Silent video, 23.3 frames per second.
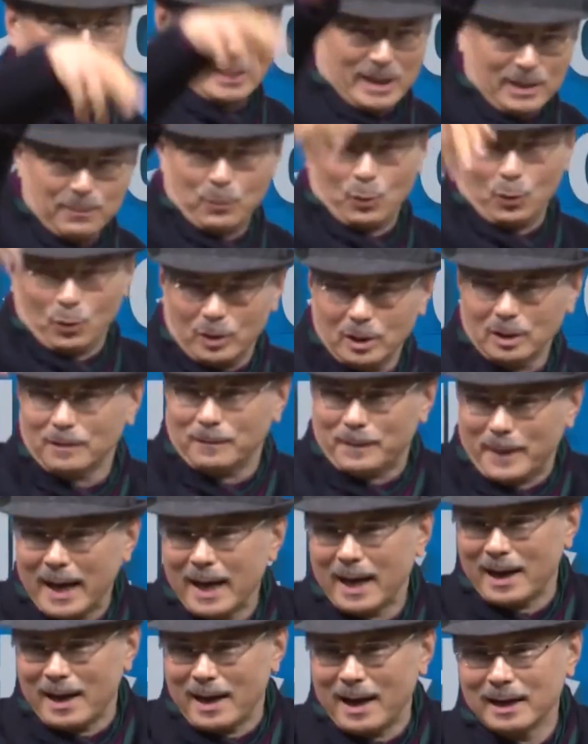and these
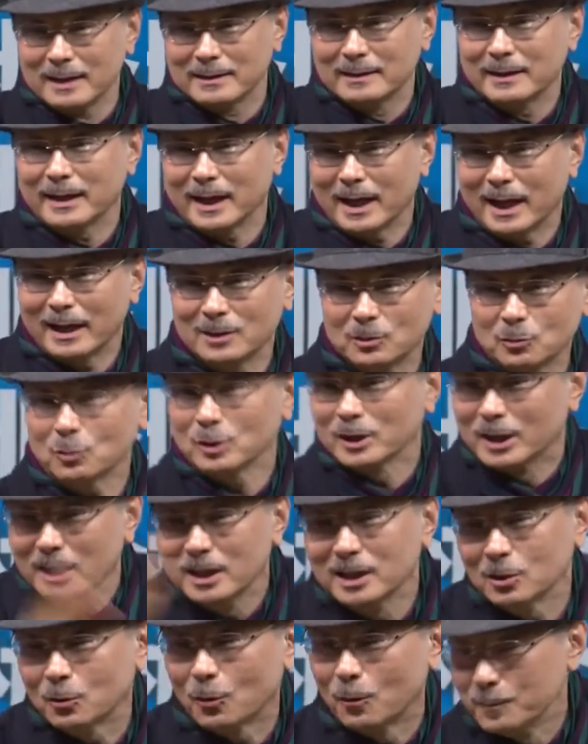people invited
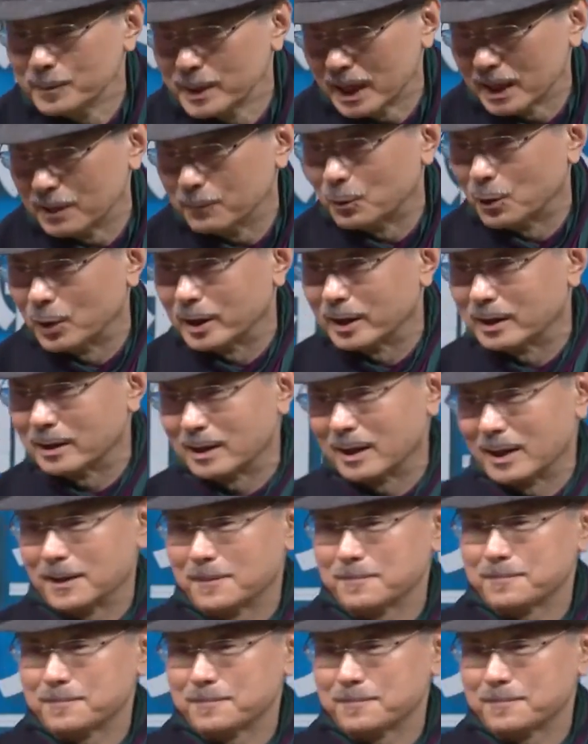the other 17.